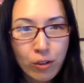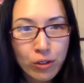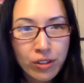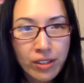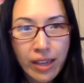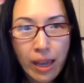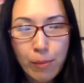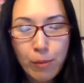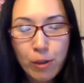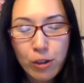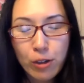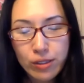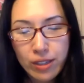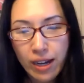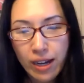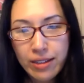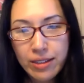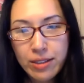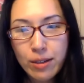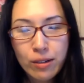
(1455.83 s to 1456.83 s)
the chemical
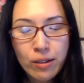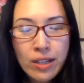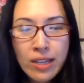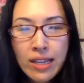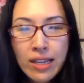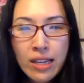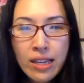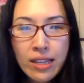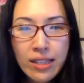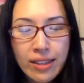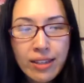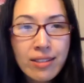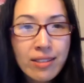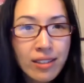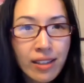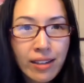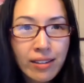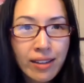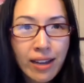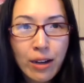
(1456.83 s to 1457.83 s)
dye. So things
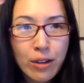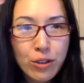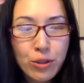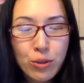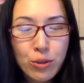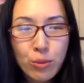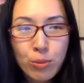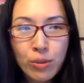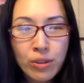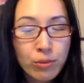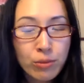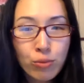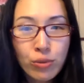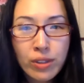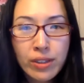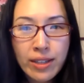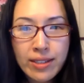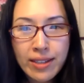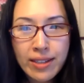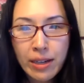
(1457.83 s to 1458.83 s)
like that
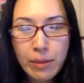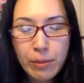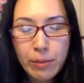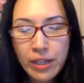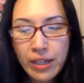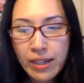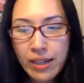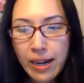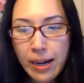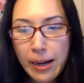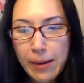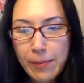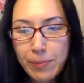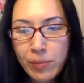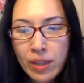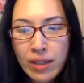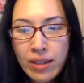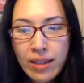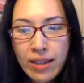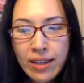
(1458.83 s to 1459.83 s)
really excite me.
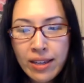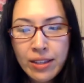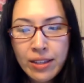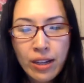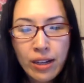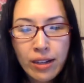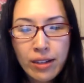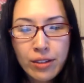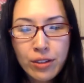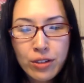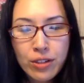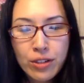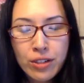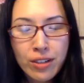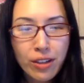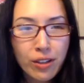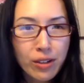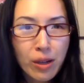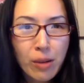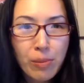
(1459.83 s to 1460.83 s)
There's
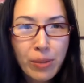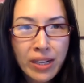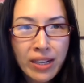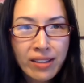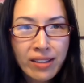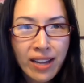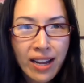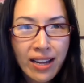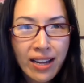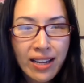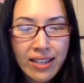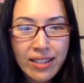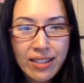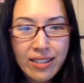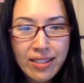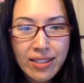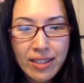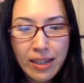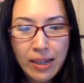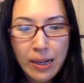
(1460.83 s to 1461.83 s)
another company that
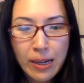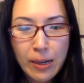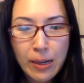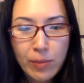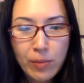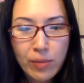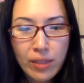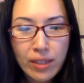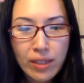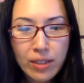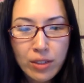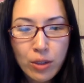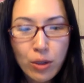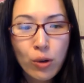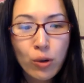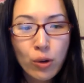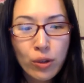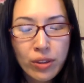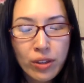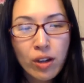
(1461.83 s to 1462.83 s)
is,
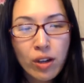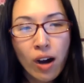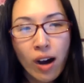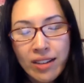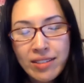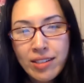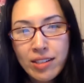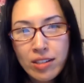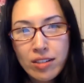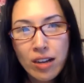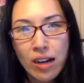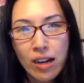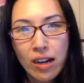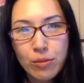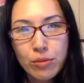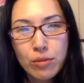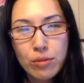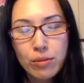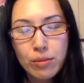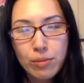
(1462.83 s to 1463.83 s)
so the cost is not
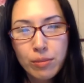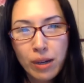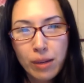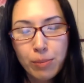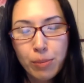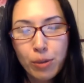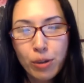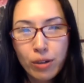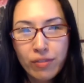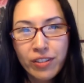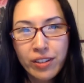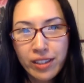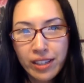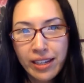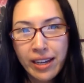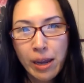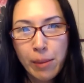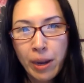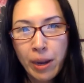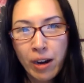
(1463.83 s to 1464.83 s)

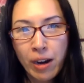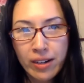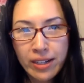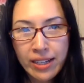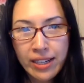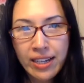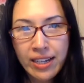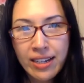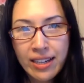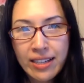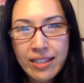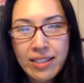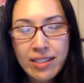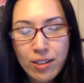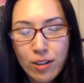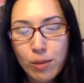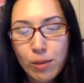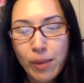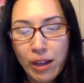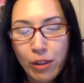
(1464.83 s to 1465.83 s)
perfectly at parity yet. It's
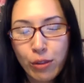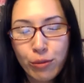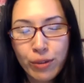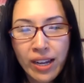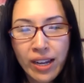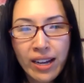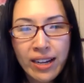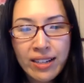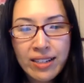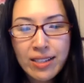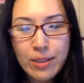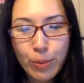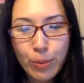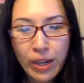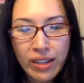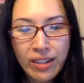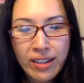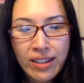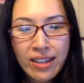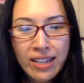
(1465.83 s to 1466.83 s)
still about 3x,
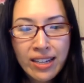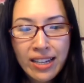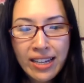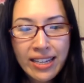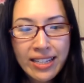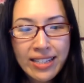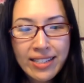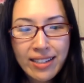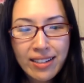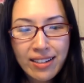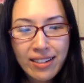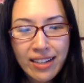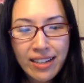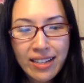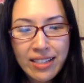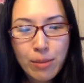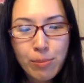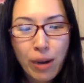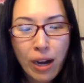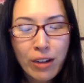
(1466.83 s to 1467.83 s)
but it's
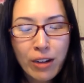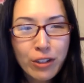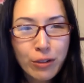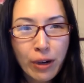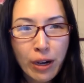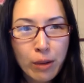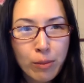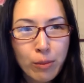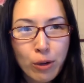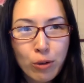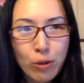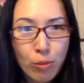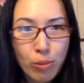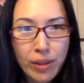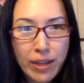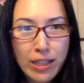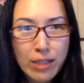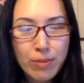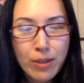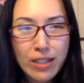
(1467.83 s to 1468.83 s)
a biodegradable
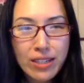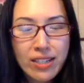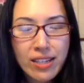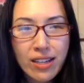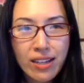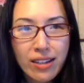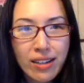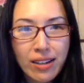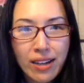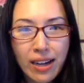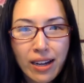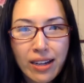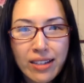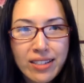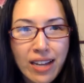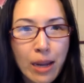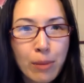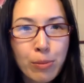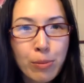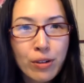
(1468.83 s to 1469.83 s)
replacement to
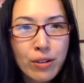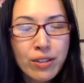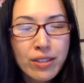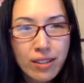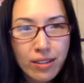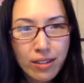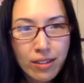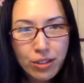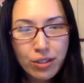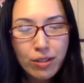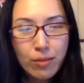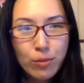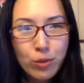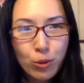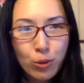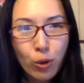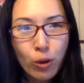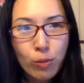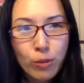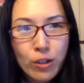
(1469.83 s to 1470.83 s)
diaper, to the
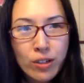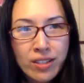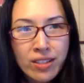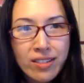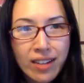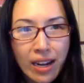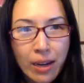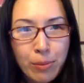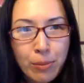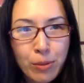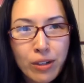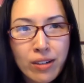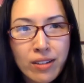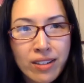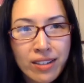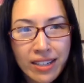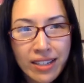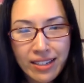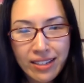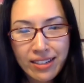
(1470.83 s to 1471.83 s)
absorbers in diaper.
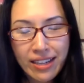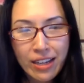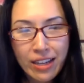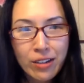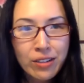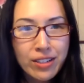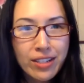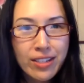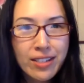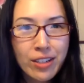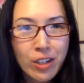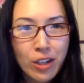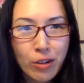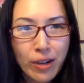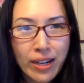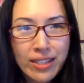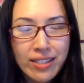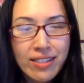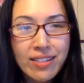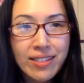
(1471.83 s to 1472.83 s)
It
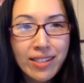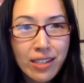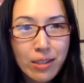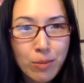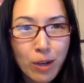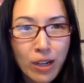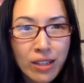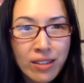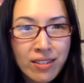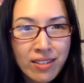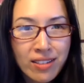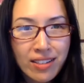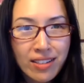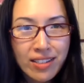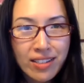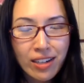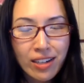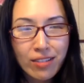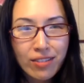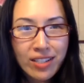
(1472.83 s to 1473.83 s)
disintegrates in 6 months
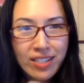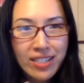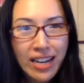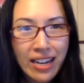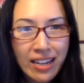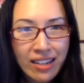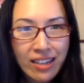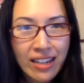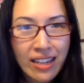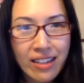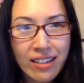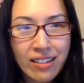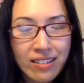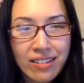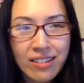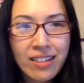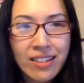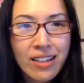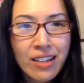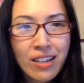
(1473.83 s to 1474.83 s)
instead of staying
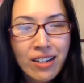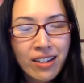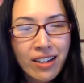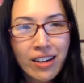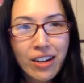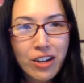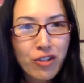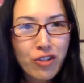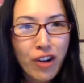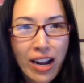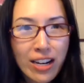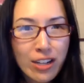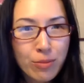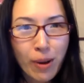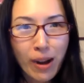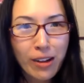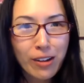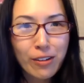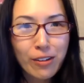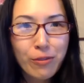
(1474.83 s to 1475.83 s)
in a trash
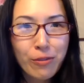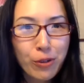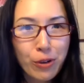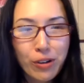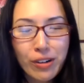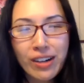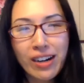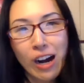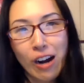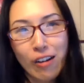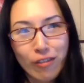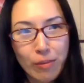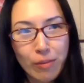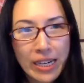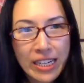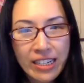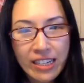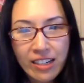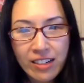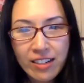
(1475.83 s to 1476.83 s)
pile for however
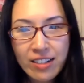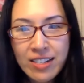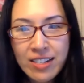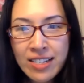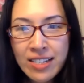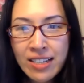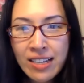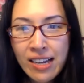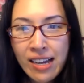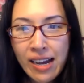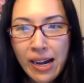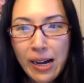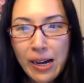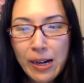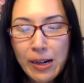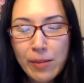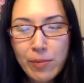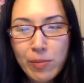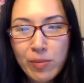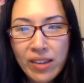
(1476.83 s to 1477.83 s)
many years.
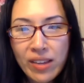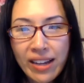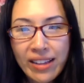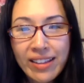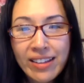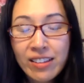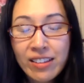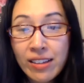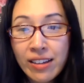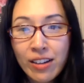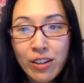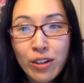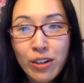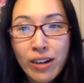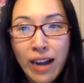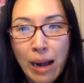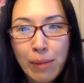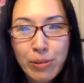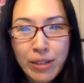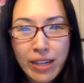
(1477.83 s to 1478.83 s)
I think the other
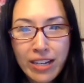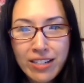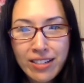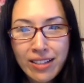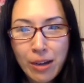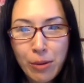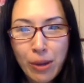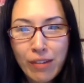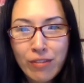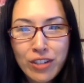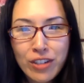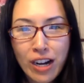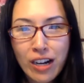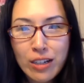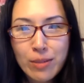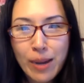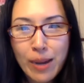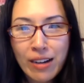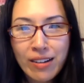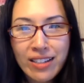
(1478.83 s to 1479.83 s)
application that we haven't talked
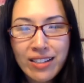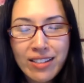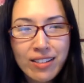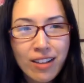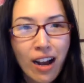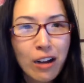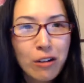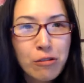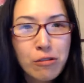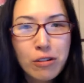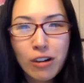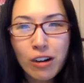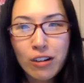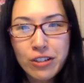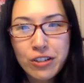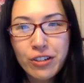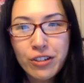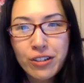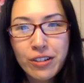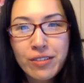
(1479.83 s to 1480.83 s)
about is
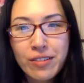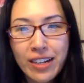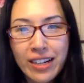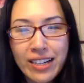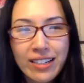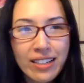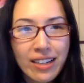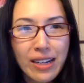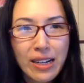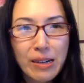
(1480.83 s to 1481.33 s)
aquaculture, right?